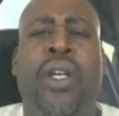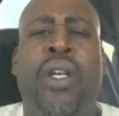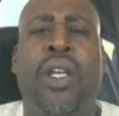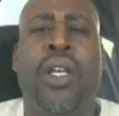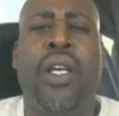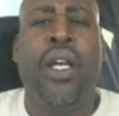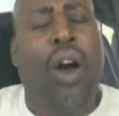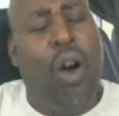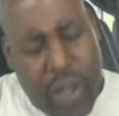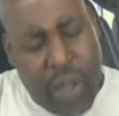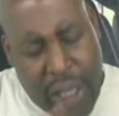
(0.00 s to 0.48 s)

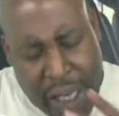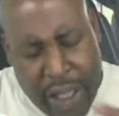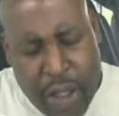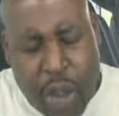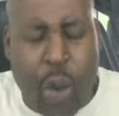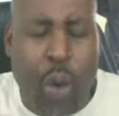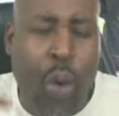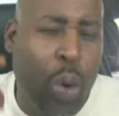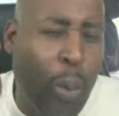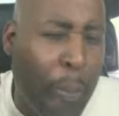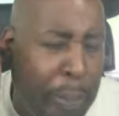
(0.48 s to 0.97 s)
Okay,
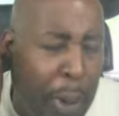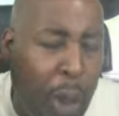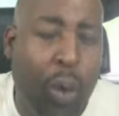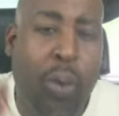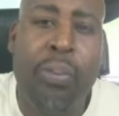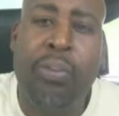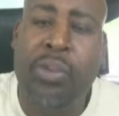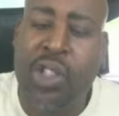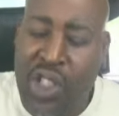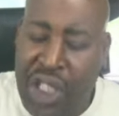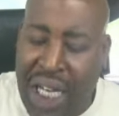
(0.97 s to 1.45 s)
cool. Boom.
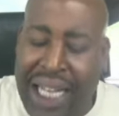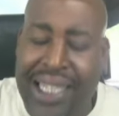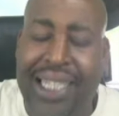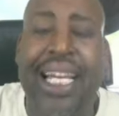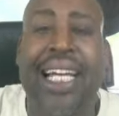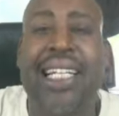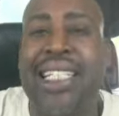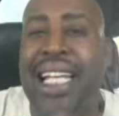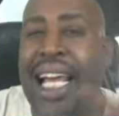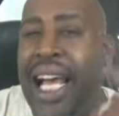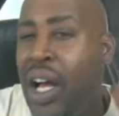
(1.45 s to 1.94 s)
Jot
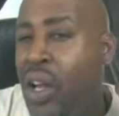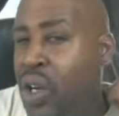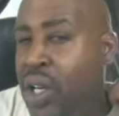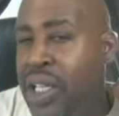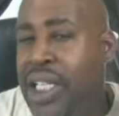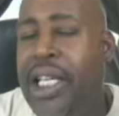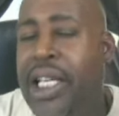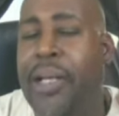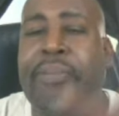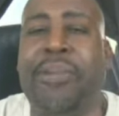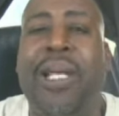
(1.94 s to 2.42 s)
that down or
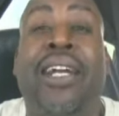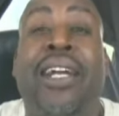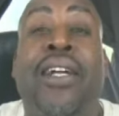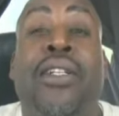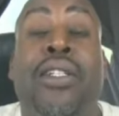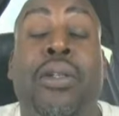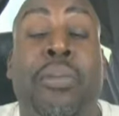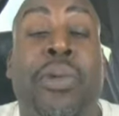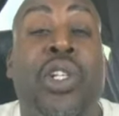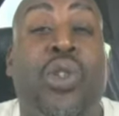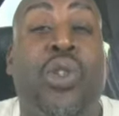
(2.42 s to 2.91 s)
keep that in the
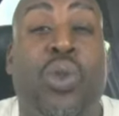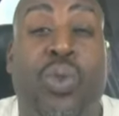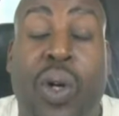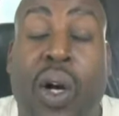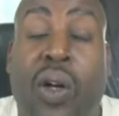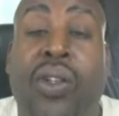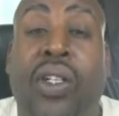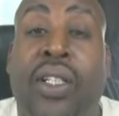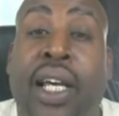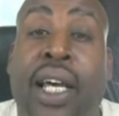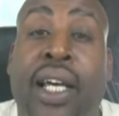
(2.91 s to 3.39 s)
mental
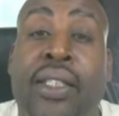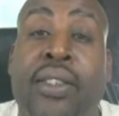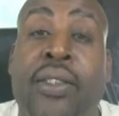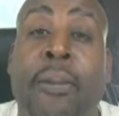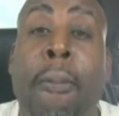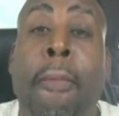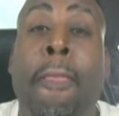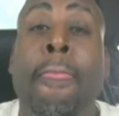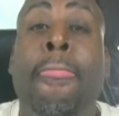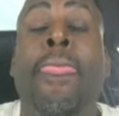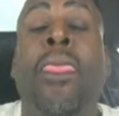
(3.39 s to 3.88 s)
Rolodex.
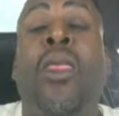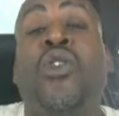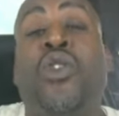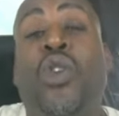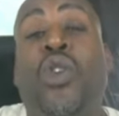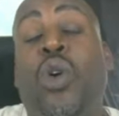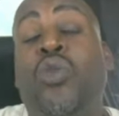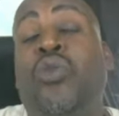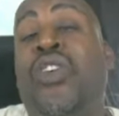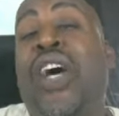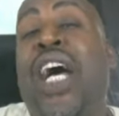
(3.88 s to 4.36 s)

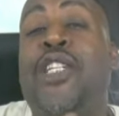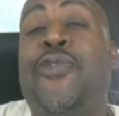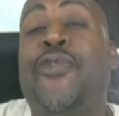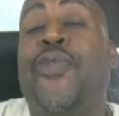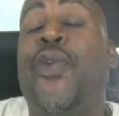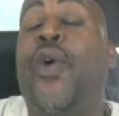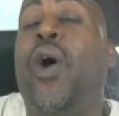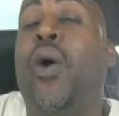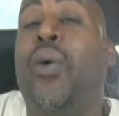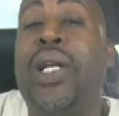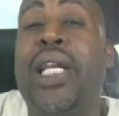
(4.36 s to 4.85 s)
So fast
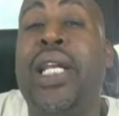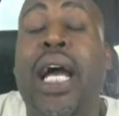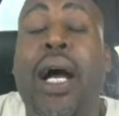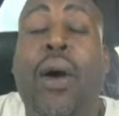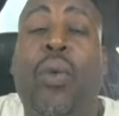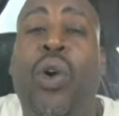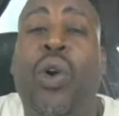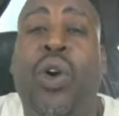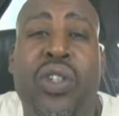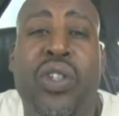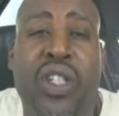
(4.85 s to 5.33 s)
forward, now
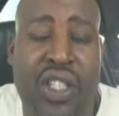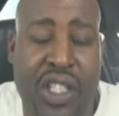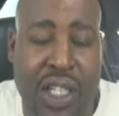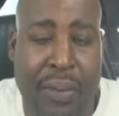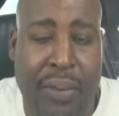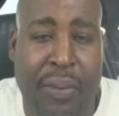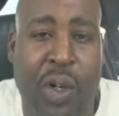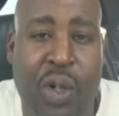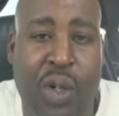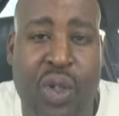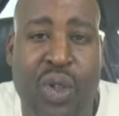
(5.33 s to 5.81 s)
we're on the
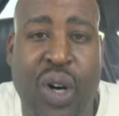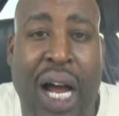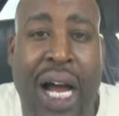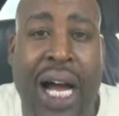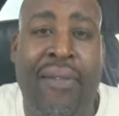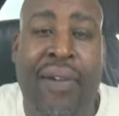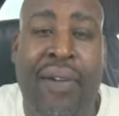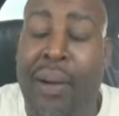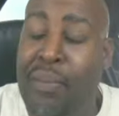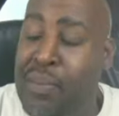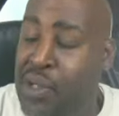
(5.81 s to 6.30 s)
demo drive.
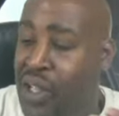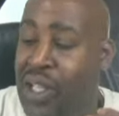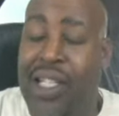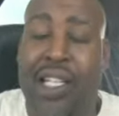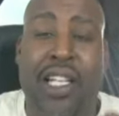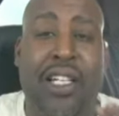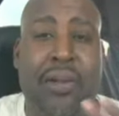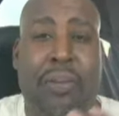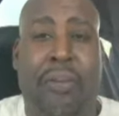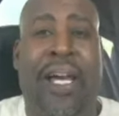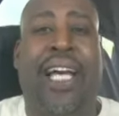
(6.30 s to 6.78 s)
I'm sitting in
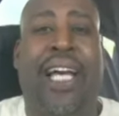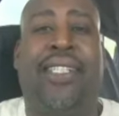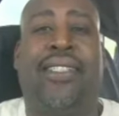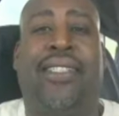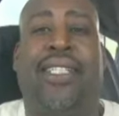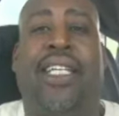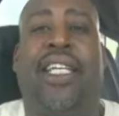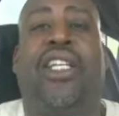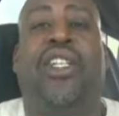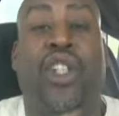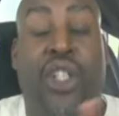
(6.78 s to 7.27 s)
the back
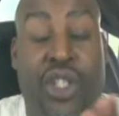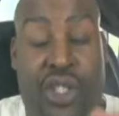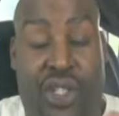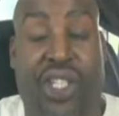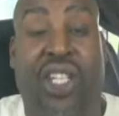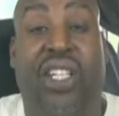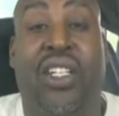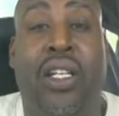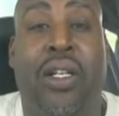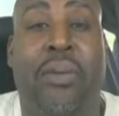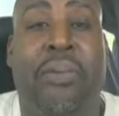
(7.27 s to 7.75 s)
seat. You're
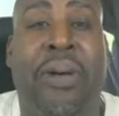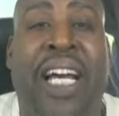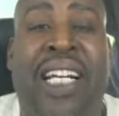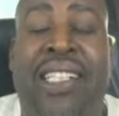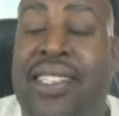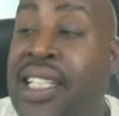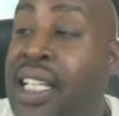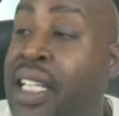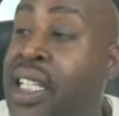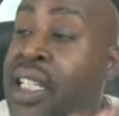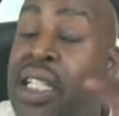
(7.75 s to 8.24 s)
sitting in the back
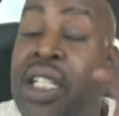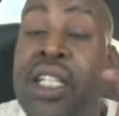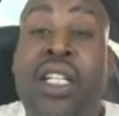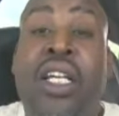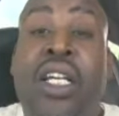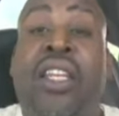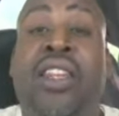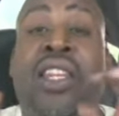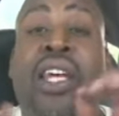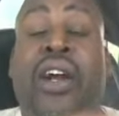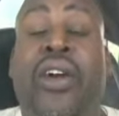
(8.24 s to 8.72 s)
seat.
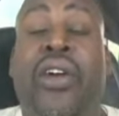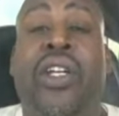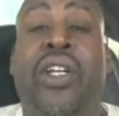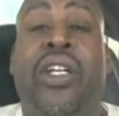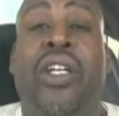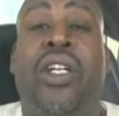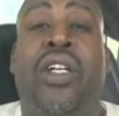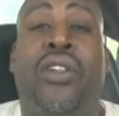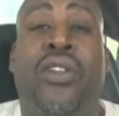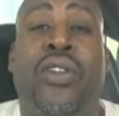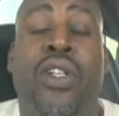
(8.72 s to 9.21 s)
They're in
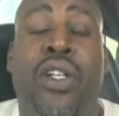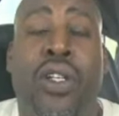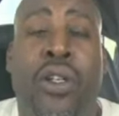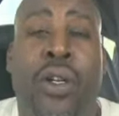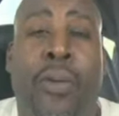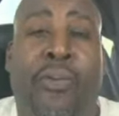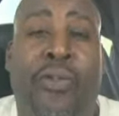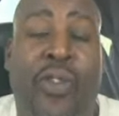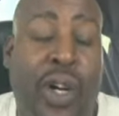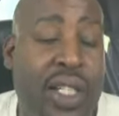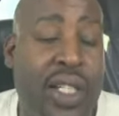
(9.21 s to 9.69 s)
the
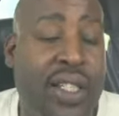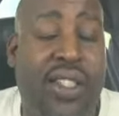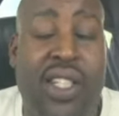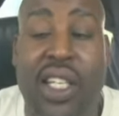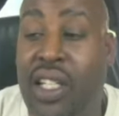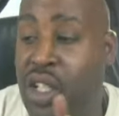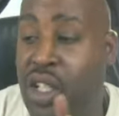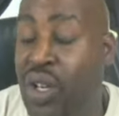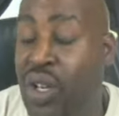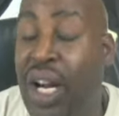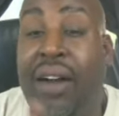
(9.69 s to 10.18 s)
front seat, in
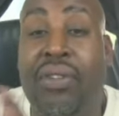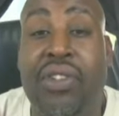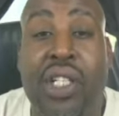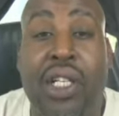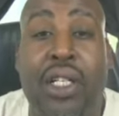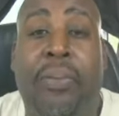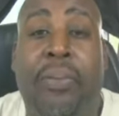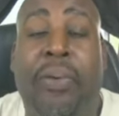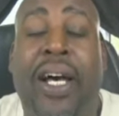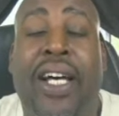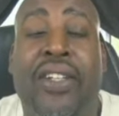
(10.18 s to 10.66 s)
the driver's seat,
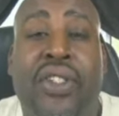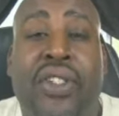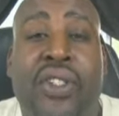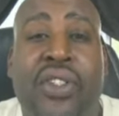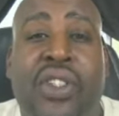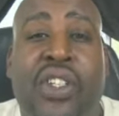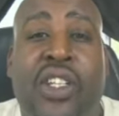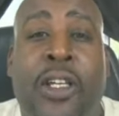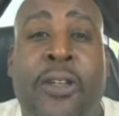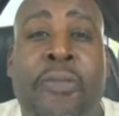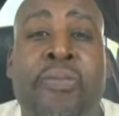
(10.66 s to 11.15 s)
in the passenger
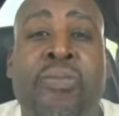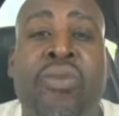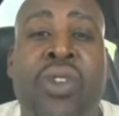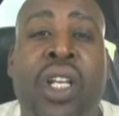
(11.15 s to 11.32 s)
seat.